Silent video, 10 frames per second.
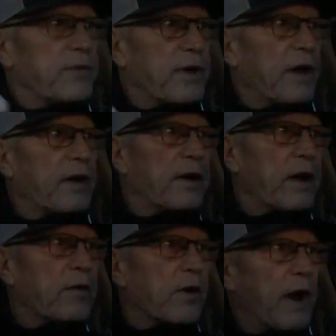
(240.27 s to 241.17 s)
done in
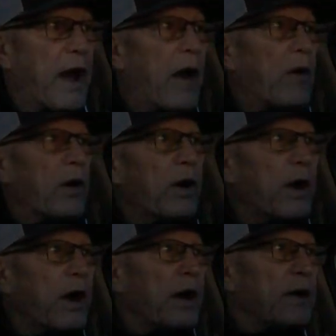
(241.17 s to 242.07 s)
under an hour,
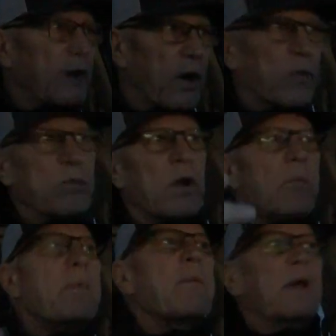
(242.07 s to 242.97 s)
or
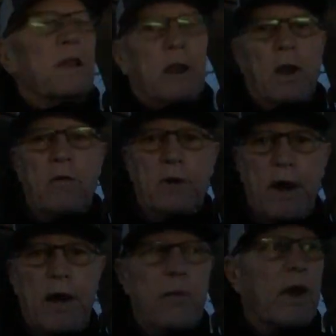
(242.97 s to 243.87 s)
maybe a little
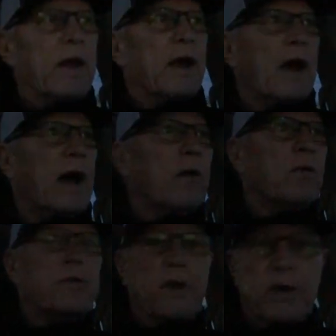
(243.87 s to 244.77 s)
over. Anyway,
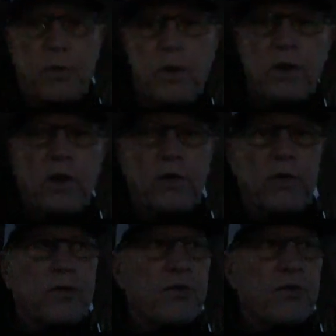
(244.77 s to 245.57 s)
we'll take a quick look at these